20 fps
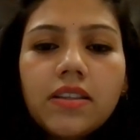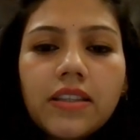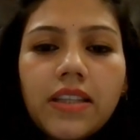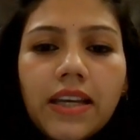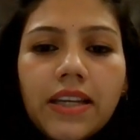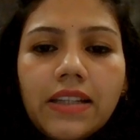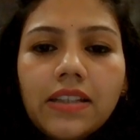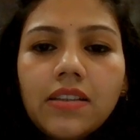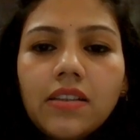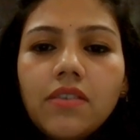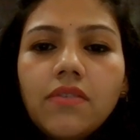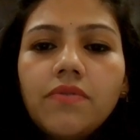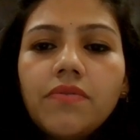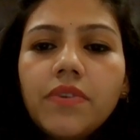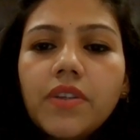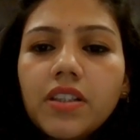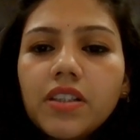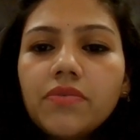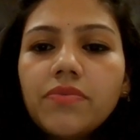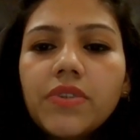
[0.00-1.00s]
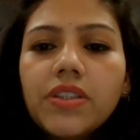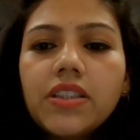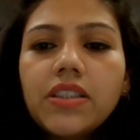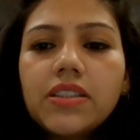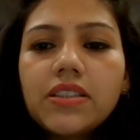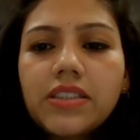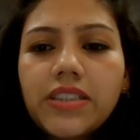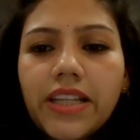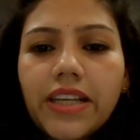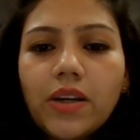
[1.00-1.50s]
Then work
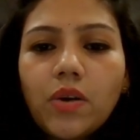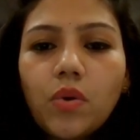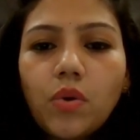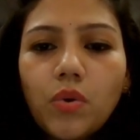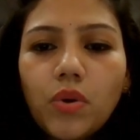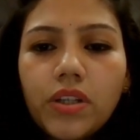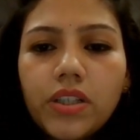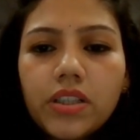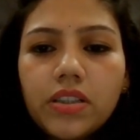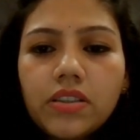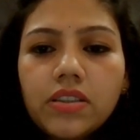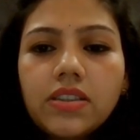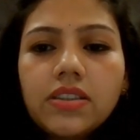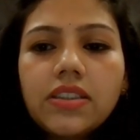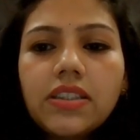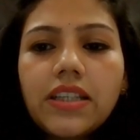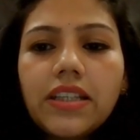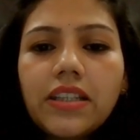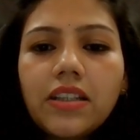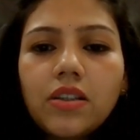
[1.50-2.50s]
with stakeholders,